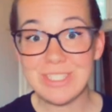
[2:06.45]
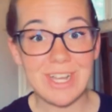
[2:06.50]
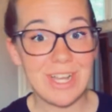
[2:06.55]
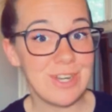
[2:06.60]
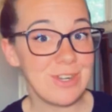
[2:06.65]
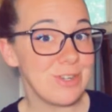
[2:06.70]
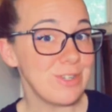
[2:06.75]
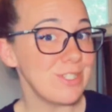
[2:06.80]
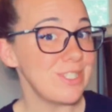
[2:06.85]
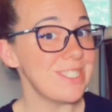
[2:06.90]
to
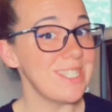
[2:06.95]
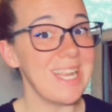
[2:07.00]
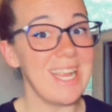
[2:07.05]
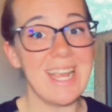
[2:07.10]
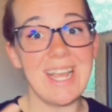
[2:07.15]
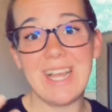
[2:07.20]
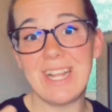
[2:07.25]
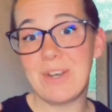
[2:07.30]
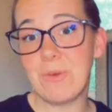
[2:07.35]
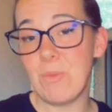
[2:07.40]

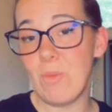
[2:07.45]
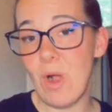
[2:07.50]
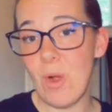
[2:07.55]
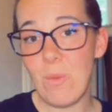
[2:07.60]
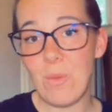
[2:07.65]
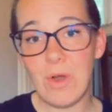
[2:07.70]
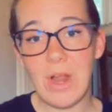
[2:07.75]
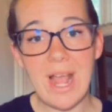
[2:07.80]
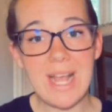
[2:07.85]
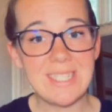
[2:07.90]
understand
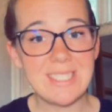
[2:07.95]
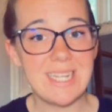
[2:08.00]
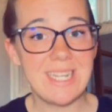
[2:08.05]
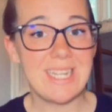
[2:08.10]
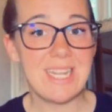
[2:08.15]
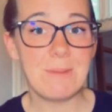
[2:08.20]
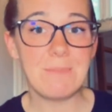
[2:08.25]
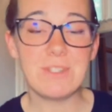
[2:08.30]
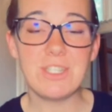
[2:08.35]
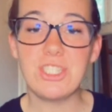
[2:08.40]
what we're
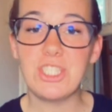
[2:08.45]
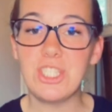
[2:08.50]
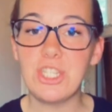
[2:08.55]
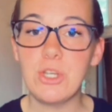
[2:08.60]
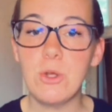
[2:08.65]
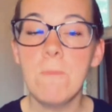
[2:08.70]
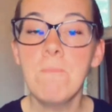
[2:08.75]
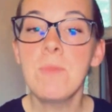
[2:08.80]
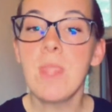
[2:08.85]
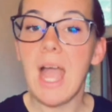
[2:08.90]
asking them to
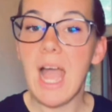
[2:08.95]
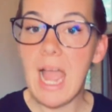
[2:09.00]
do,